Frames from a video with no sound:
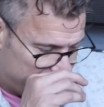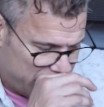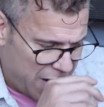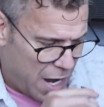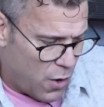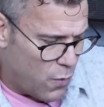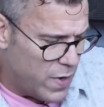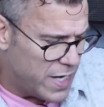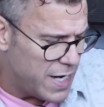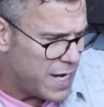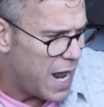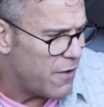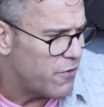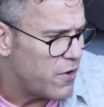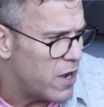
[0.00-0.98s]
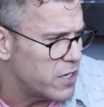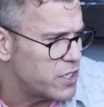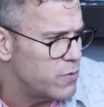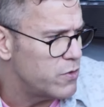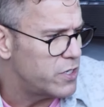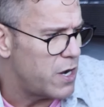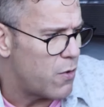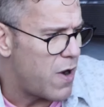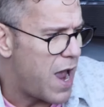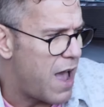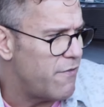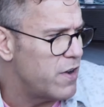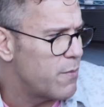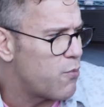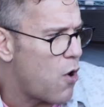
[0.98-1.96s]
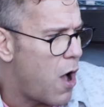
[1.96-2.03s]
Now, we did have customers that were
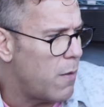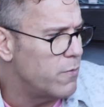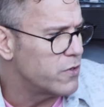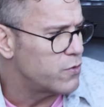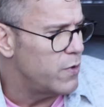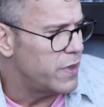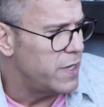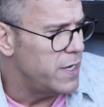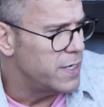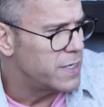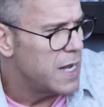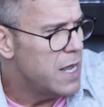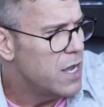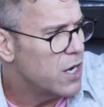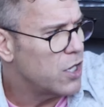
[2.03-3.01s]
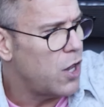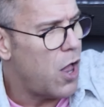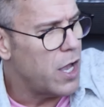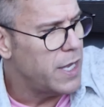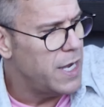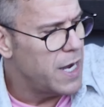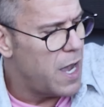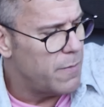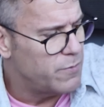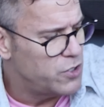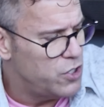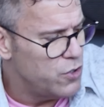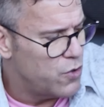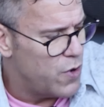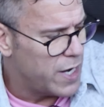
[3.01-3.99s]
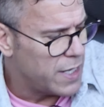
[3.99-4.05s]
having problems with these clogging up
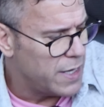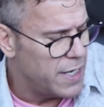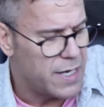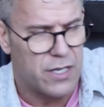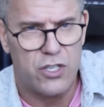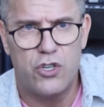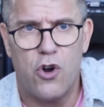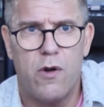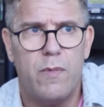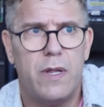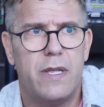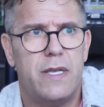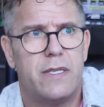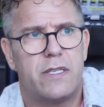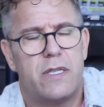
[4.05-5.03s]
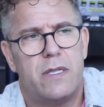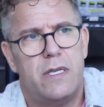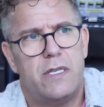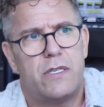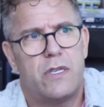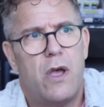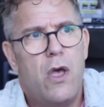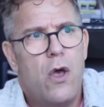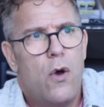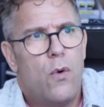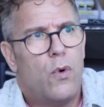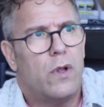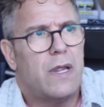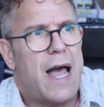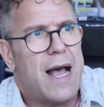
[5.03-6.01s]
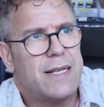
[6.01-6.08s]
too quickly because normally these, these
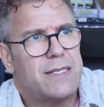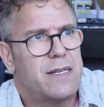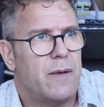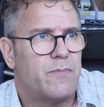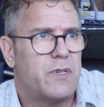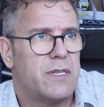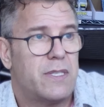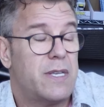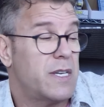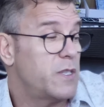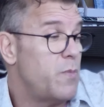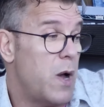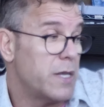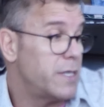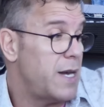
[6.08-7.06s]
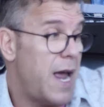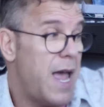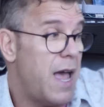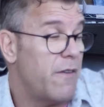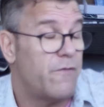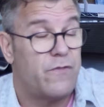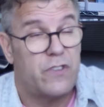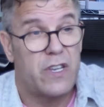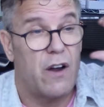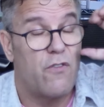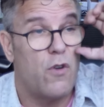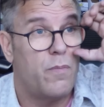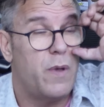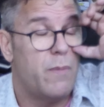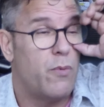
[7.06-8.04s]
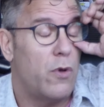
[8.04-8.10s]
will last up to six months. And I have
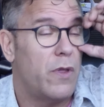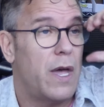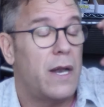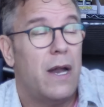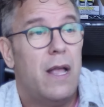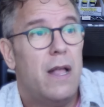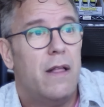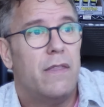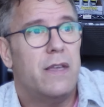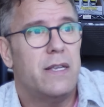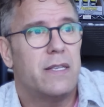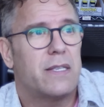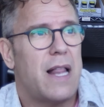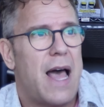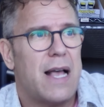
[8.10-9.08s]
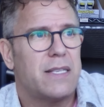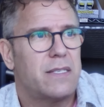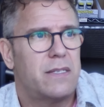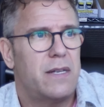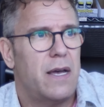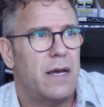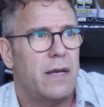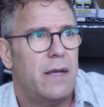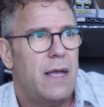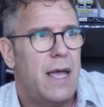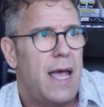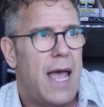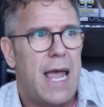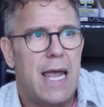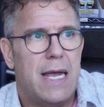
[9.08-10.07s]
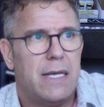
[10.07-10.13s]
several people that these last uh,
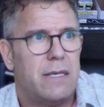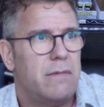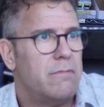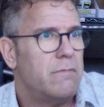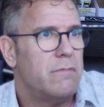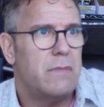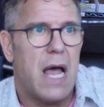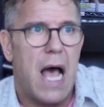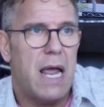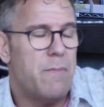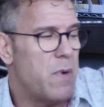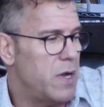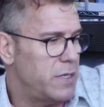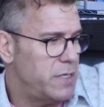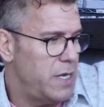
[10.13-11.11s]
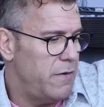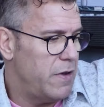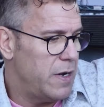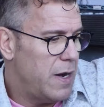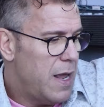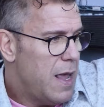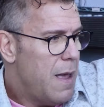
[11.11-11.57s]
eight, nine months even.